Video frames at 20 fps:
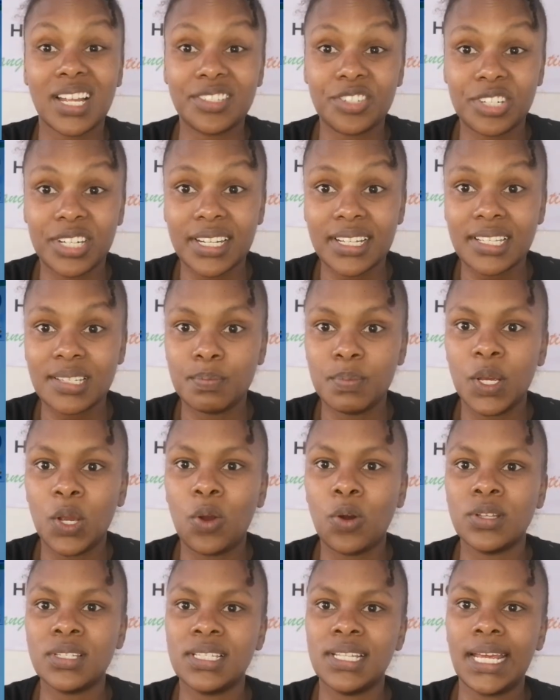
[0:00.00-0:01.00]
not a dress,
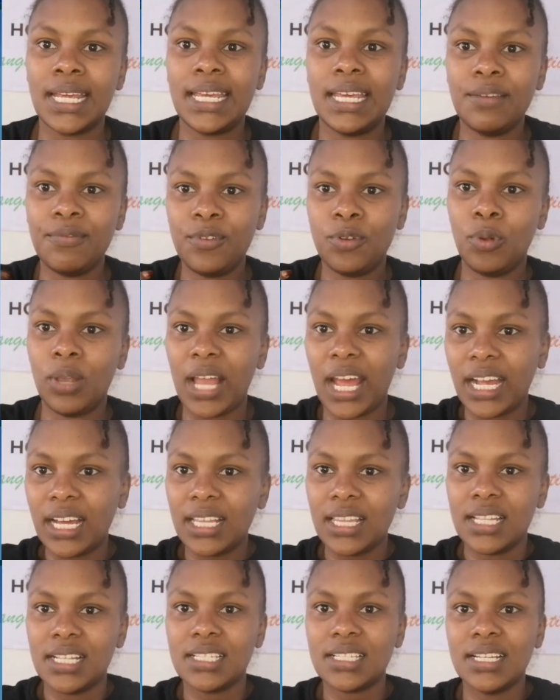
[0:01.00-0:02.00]
because they give you
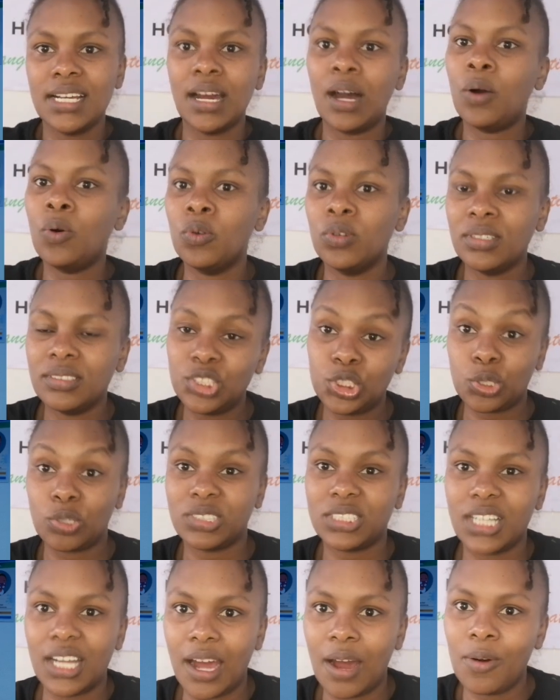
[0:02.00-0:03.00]
like this gown,
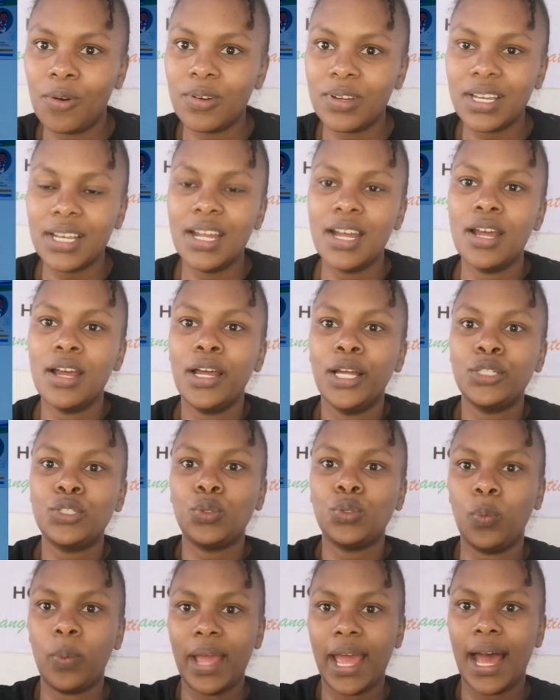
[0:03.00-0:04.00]
short gown
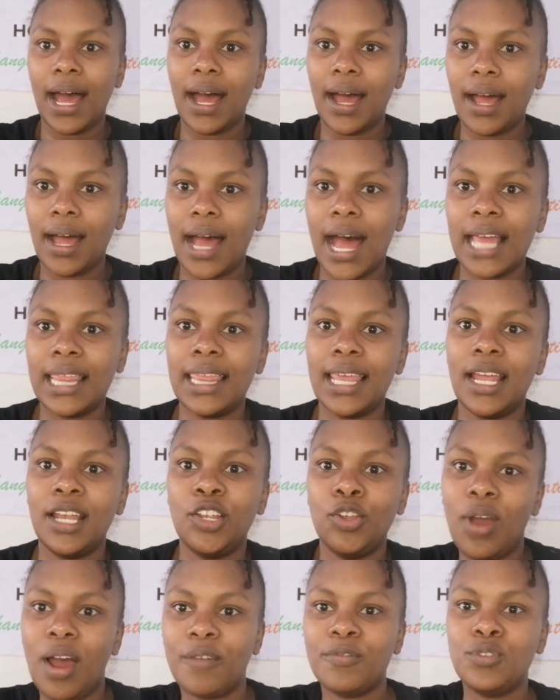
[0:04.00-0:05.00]
to wear, and
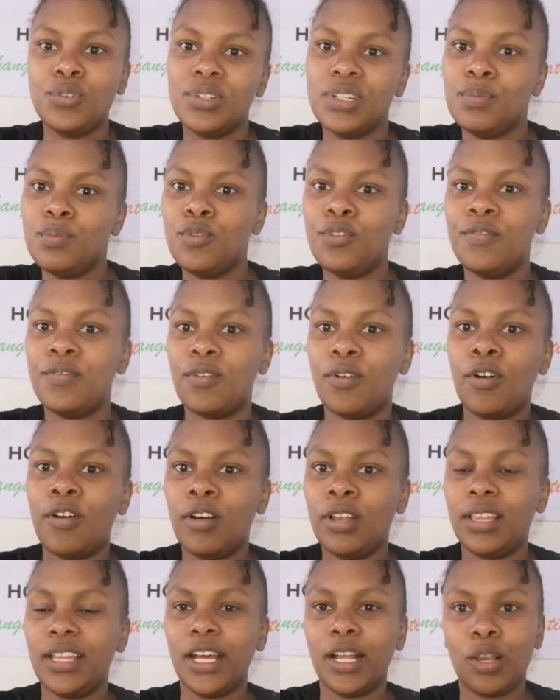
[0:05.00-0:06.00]
then you have to remove
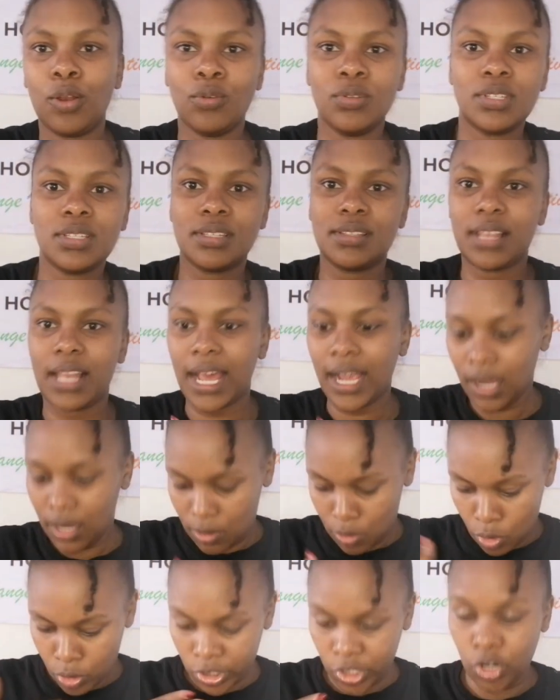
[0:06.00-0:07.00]
all the clothes
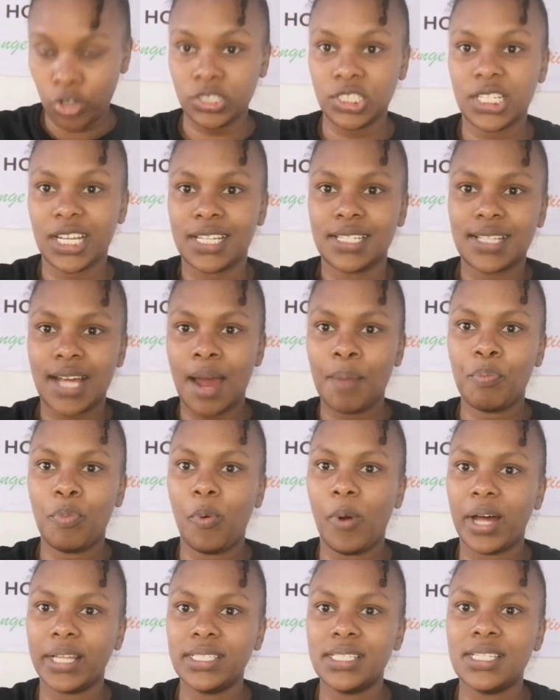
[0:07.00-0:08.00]
like on your chest
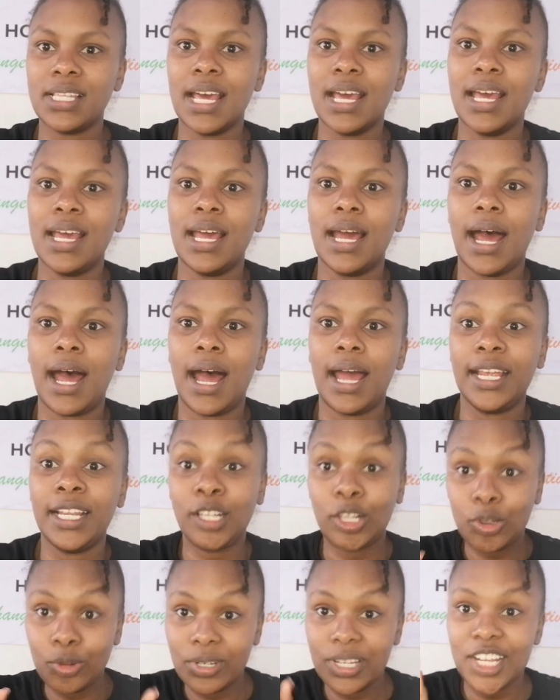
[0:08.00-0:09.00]
upwards,
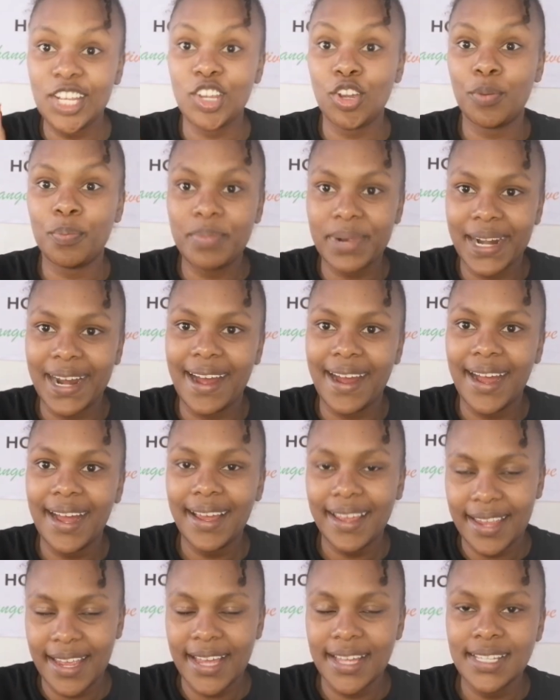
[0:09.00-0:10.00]
including your
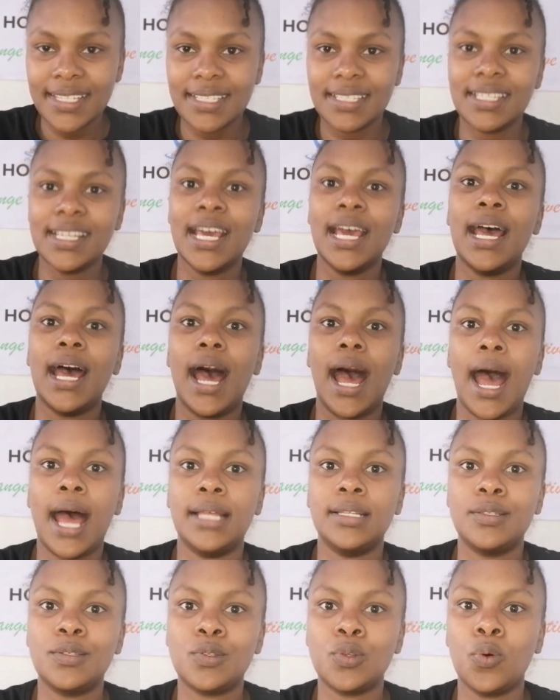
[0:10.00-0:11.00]
bra, yes.
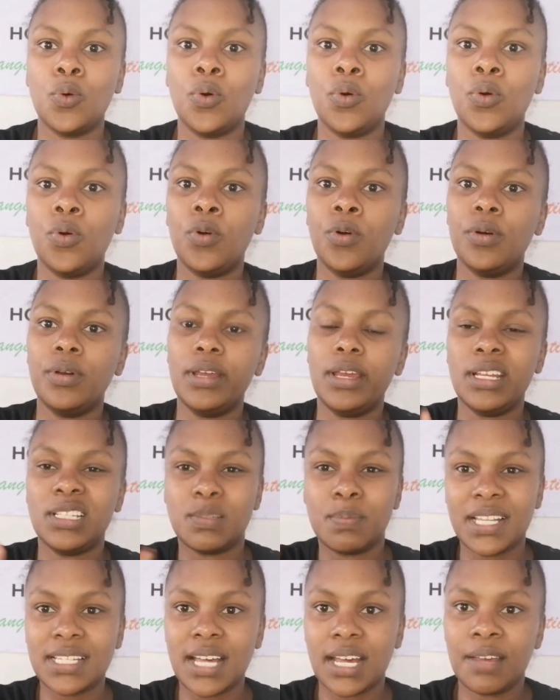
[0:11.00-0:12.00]
And so
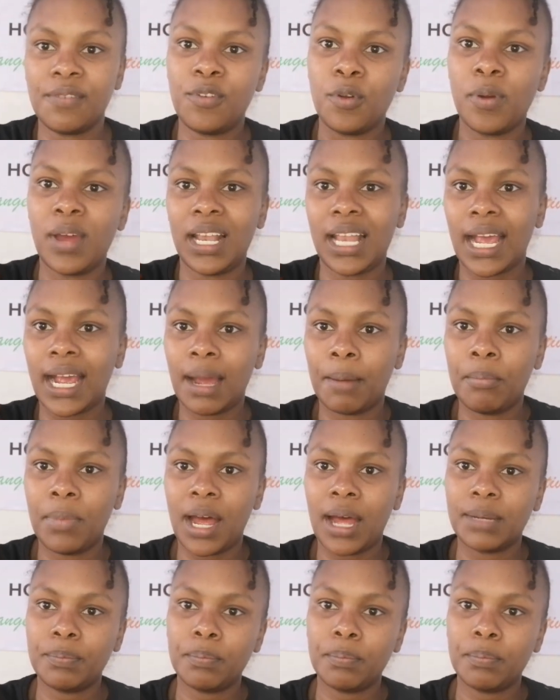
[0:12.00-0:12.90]
it's better if you wear like